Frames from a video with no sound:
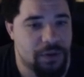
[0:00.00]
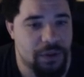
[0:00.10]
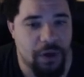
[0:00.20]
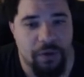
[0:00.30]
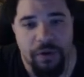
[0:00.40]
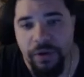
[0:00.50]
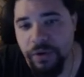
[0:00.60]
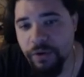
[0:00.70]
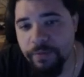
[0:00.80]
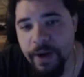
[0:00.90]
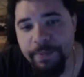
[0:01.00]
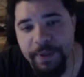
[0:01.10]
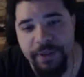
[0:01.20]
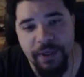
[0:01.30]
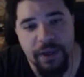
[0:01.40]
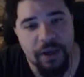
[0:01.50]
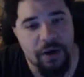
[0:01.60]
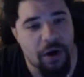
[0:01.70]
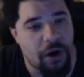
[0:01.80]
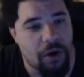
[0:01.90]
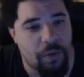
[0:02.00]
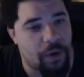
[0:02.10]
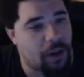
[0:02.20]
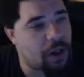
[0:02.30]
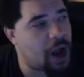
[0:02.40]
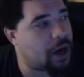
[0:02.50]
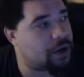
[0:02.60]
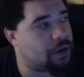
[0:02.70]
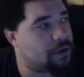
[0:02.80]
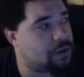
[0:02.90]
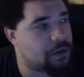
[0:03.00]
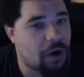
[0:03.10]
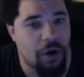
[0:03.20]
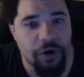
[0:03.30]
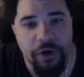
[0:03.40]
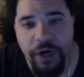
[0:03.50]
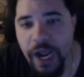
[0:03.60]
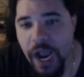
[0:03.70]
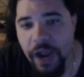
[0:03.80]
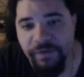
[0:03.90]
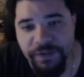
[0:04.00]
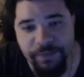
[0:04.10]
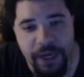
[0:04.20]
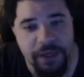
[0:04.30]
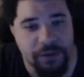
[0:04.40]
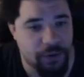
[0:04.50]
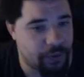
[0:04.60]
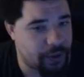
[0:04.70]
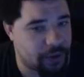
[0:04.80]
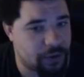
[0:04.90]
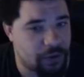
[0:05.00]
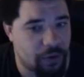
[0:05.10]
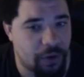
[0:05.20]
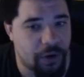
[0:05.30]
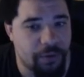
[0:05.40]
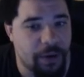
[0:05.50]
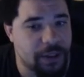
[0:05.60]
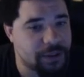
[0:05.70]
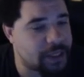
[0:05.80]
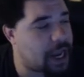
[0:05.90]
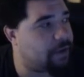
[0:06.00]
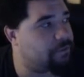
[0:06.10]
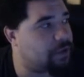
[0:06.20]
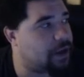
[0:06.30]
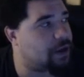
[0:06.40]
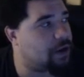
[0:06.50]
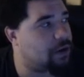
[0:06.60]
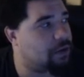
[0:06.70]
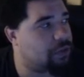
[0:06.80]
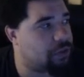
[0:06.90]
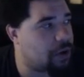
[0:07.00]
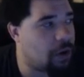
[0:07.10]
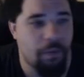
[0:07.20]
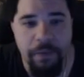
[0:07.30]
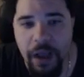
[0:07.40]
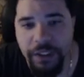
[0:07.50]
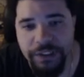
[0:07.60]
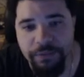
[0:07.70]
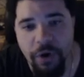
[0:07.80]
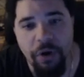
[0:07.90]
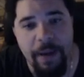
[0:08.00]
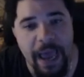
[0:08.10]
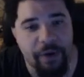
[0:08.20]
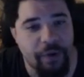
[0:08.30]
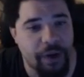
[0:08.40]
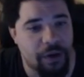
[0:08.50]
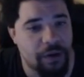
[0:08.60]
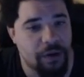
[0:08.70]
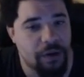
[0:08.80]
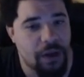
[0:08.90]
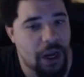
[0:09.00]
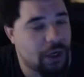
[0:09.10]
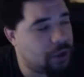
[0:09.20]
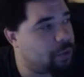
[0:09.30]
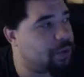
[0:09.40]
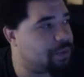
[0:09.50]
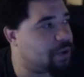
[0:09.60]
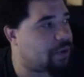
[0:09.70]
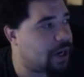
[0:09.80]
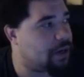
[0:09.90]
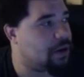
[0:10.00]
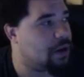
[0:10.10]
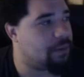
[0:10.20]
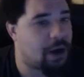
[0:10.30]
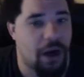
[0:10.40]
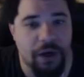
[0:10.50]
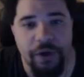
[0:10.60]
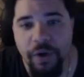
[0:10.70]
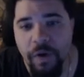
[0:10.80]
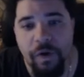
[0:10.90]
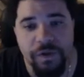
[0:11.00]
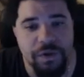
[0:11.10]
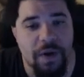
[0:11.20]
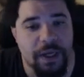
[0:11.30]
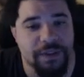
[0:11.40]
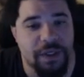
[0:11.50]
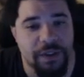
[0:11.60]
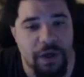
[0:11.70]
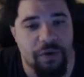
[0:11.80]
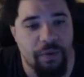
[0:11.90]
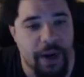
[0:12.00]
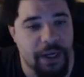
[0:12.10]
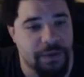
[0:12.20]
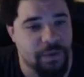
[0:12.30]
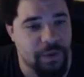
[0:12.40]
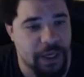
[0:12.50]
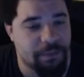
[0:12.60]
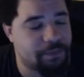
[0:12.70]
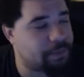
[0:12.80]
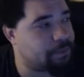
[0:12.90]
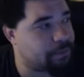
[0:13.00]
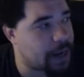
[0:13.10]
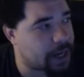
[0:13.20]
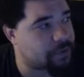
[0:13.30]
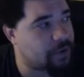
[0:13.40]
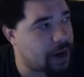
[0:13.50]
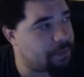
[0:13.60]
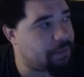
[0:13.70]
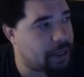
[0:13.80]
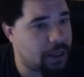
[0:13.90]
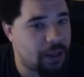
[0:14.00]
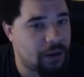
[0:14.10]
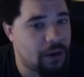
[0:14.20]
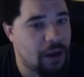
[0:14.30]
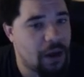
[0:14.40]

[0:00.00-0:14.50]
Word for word: So, you might be thinking, oh, well, Hawk, all you're going to have is mana loading, or you might just have, like, a, a small battery. And you would be right, but Hakadon also has another way to get back their NP